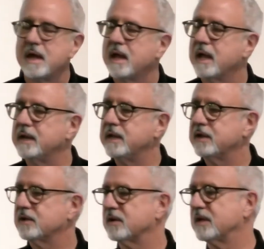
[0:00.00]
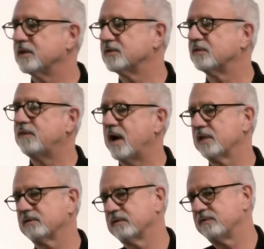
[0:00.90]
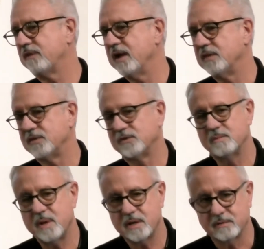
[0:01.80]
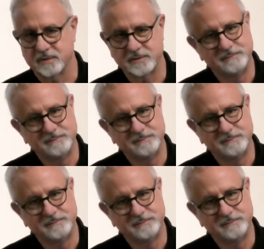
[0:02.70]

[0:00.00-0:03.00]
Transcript: And here is the father of the faith as a migrant.